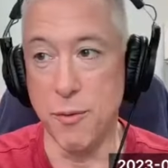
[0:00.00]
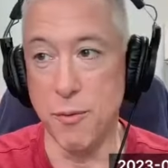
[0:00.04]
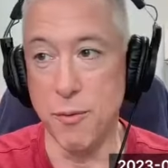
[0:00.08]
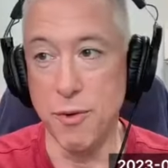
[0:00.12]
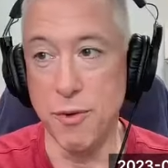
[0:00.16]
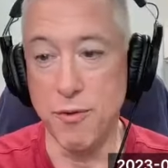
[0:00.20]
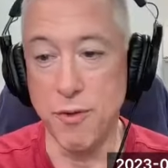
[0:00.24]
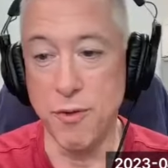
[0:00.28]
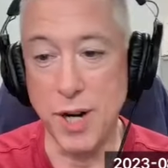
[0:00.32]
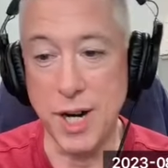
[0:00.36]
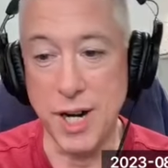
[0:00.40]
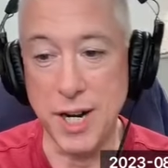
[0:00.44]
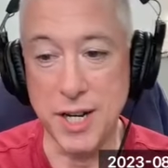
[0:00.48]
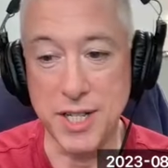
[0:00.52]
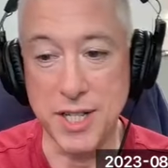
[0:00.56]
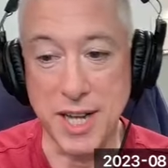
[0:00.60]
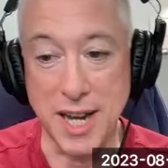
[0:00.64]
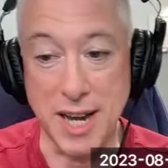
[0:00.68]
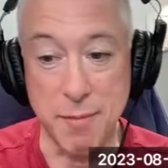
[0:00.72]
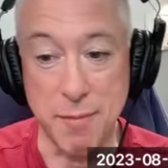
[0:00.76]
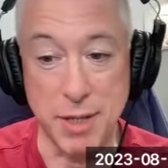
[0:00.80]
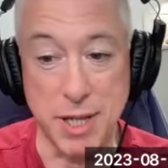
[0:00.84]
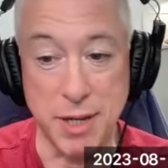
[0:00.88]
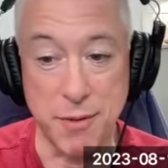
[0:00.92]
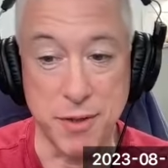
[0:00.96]
we've run out of
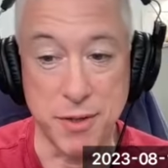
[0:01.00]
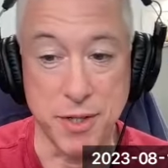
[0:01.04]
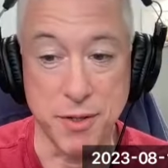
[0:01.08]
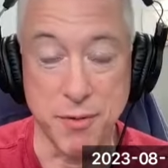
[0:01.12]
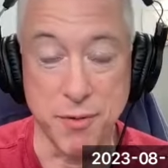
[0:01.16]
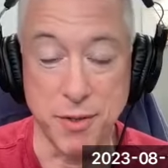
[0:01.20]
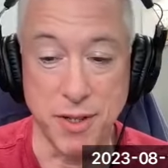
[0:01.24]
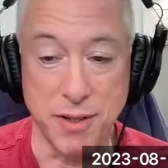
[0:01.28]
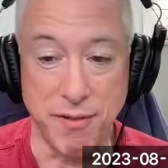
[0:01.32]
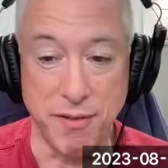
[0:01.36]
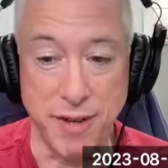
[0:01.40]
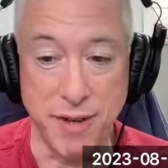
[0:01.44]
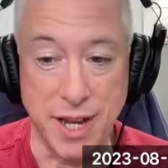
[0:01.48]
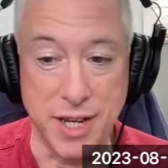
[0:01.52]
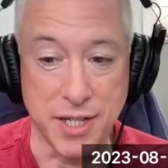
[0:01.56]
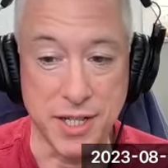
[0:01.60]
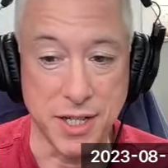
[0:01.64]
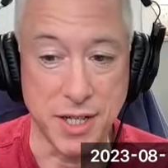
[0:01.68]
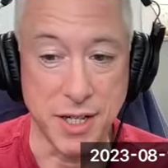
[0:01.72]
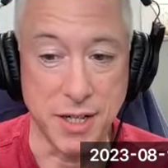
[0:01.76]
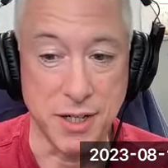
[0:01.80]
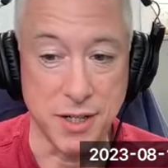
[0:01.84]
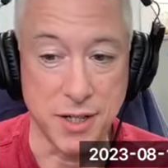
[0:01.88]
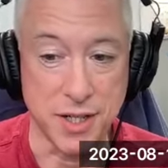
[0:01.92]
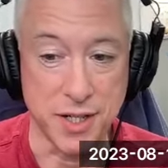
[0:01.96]
time, but that was a really
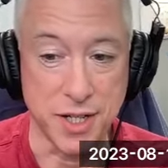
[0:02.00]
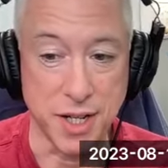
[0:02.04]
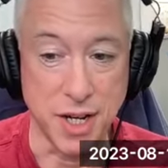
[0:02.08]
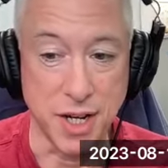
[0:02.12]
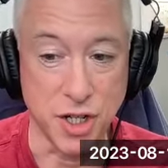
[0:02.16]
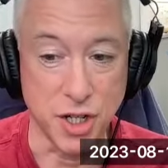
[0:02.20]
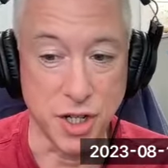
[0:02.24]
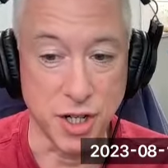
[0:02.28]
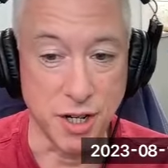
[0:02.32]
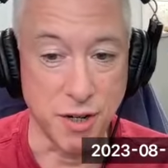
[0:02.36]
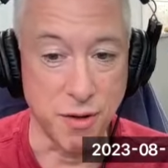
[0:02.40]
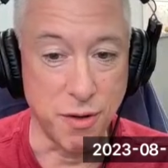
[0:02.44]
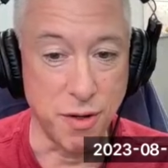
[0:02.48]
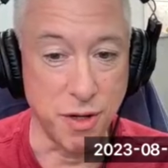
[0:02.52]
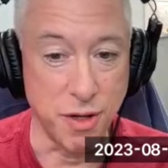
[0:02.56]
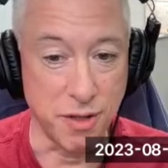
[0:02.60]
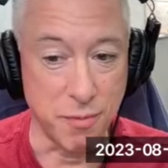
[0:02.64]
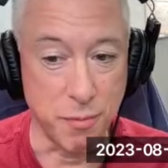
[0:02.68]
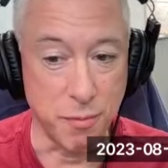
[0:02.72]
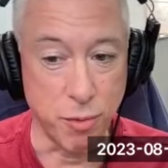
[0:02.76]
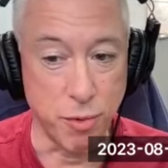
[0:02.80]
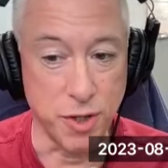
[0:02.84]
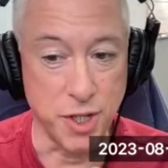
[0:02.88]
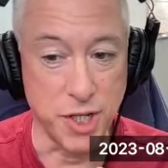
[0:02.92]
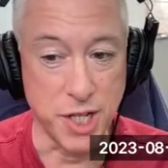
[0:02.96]
fascinating discussion. I really
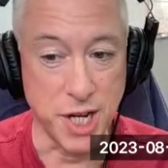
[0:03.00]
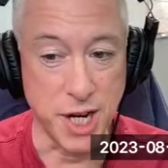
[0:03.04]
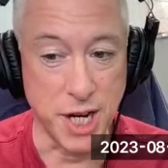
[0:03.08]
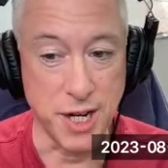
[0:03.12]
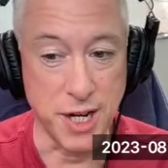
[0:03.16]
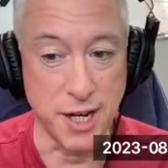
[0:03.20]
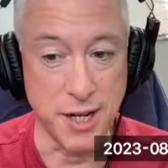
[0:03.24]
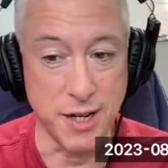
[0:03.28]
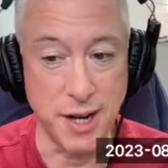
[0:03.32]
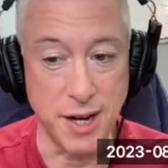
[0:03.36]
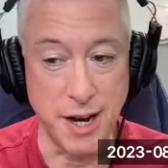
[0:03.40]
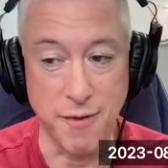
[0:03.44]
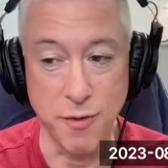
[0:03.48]
appreciate it.